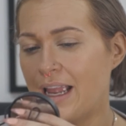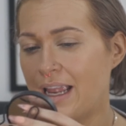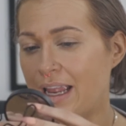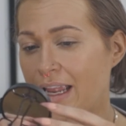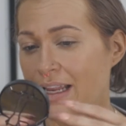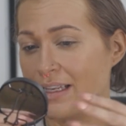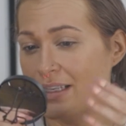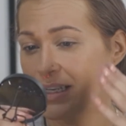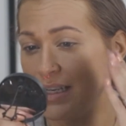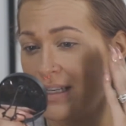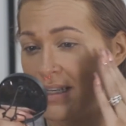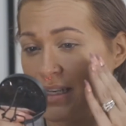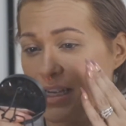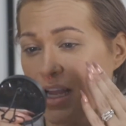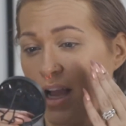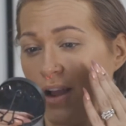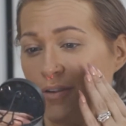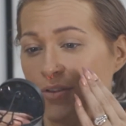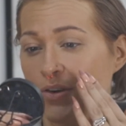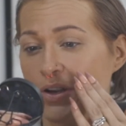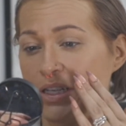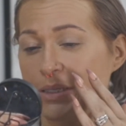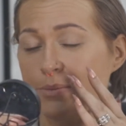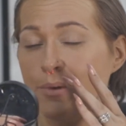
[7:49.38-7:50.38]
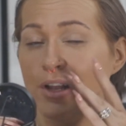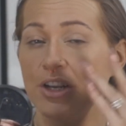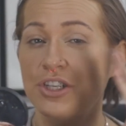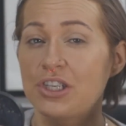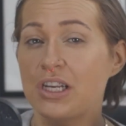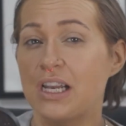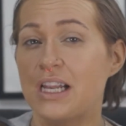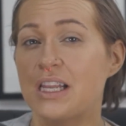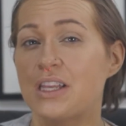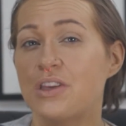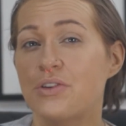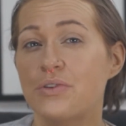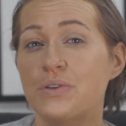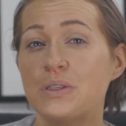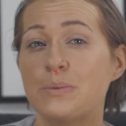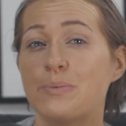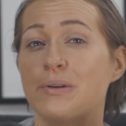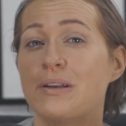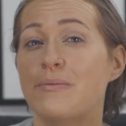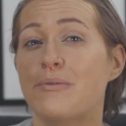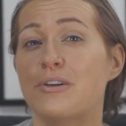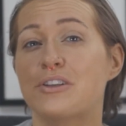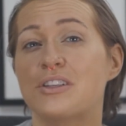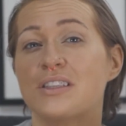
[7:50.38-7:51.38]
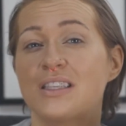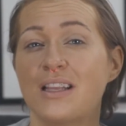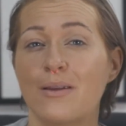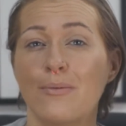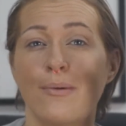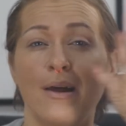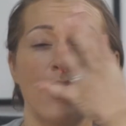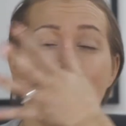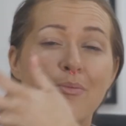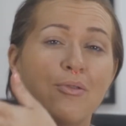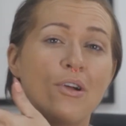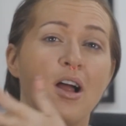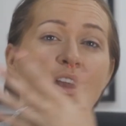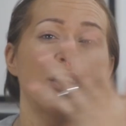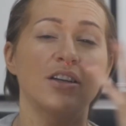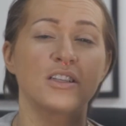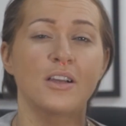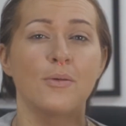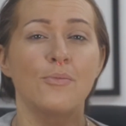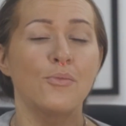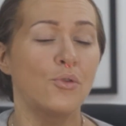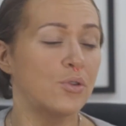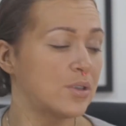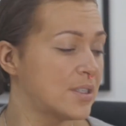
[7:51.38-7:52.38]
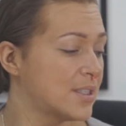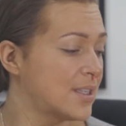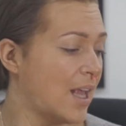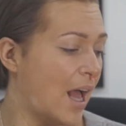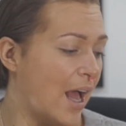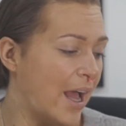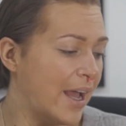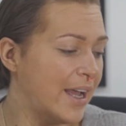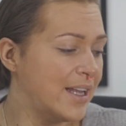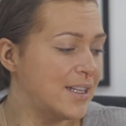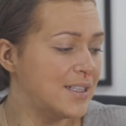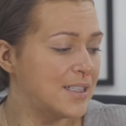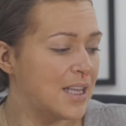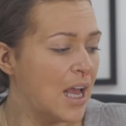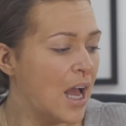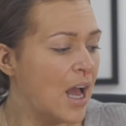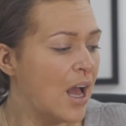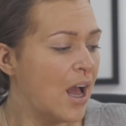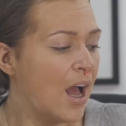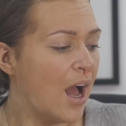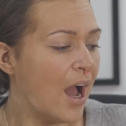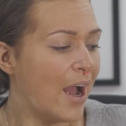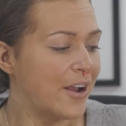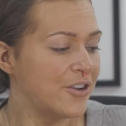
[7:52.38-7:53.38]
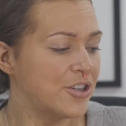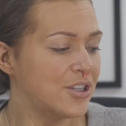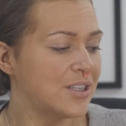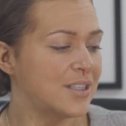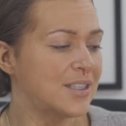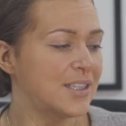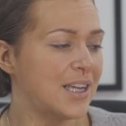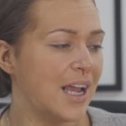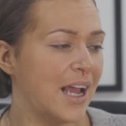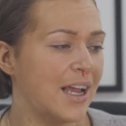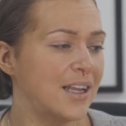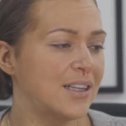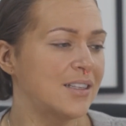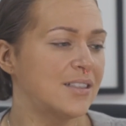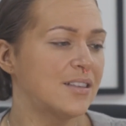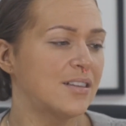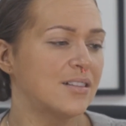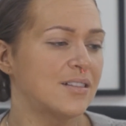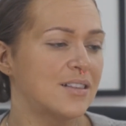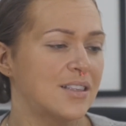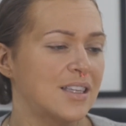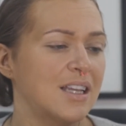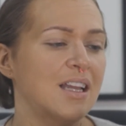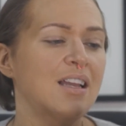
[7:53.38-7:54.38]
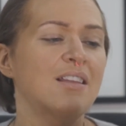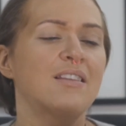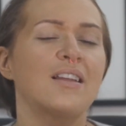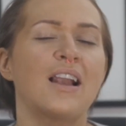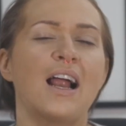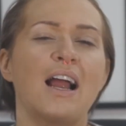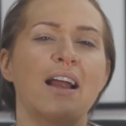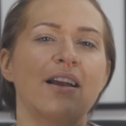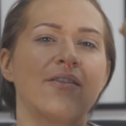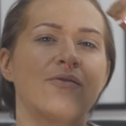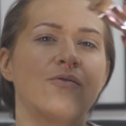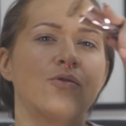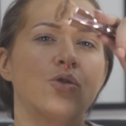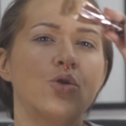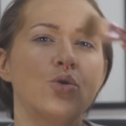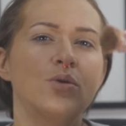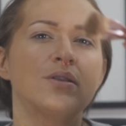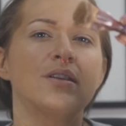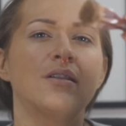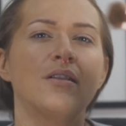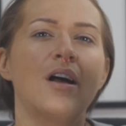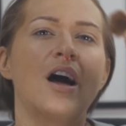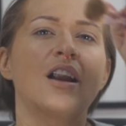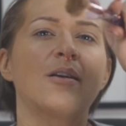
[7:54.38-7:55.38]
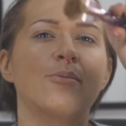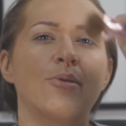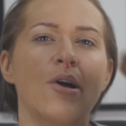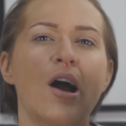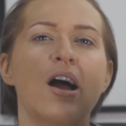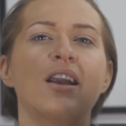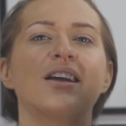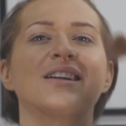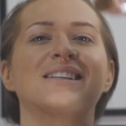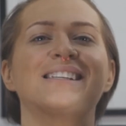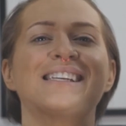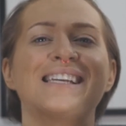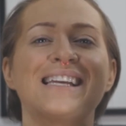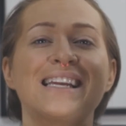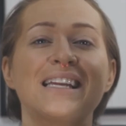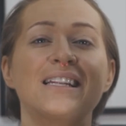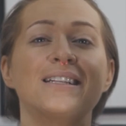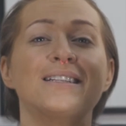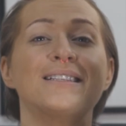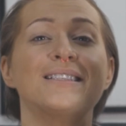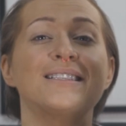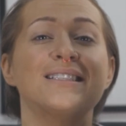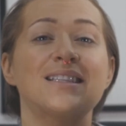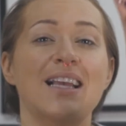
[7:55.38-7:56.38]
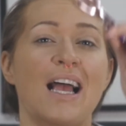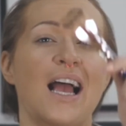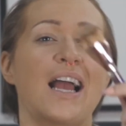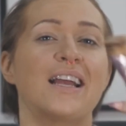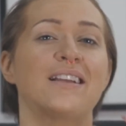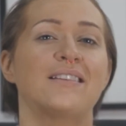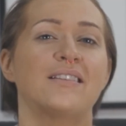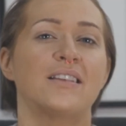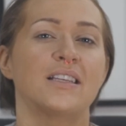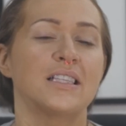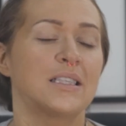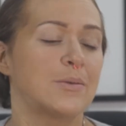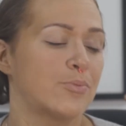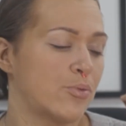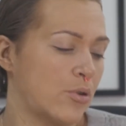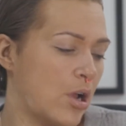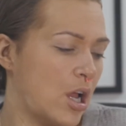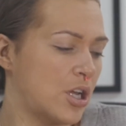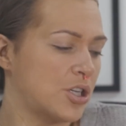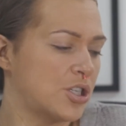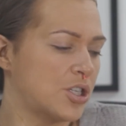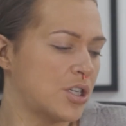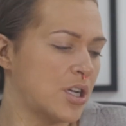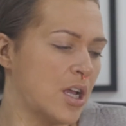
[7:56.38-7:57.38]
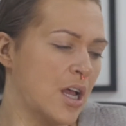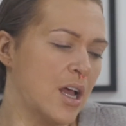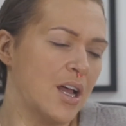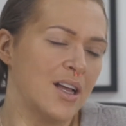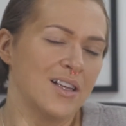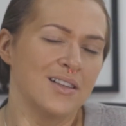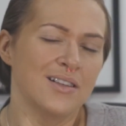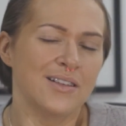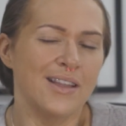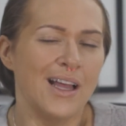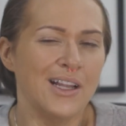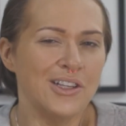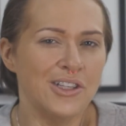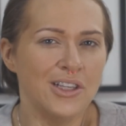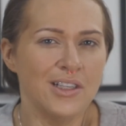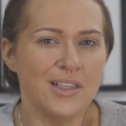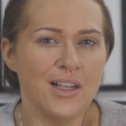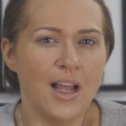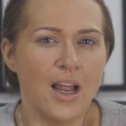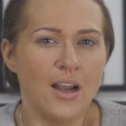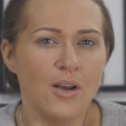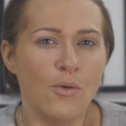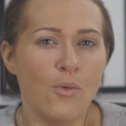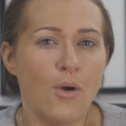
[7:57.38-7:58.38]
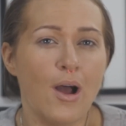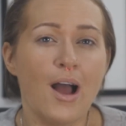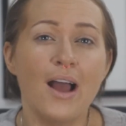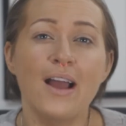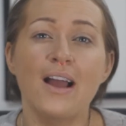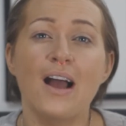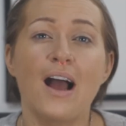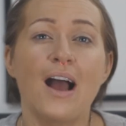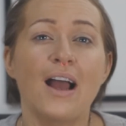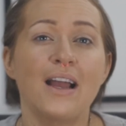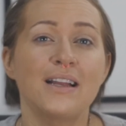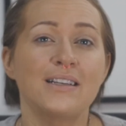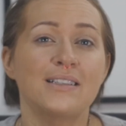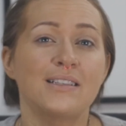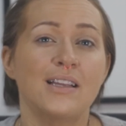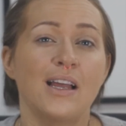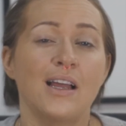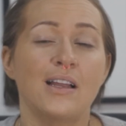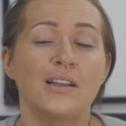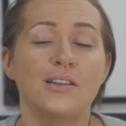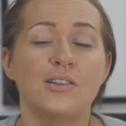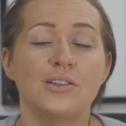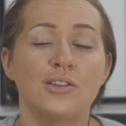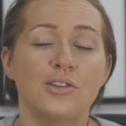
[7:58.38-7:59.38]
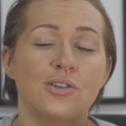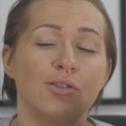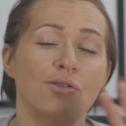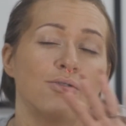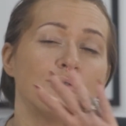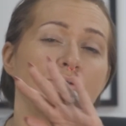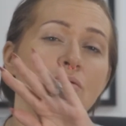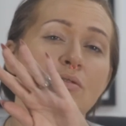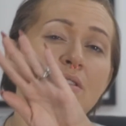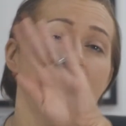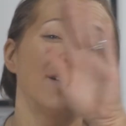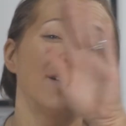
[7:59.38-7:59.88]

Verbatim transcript: it didn't cover as much and I use pretty much the same amount of product on both sides. I just tend to see that I lose a lot of product inside this brush. So that's just kind of why I tend to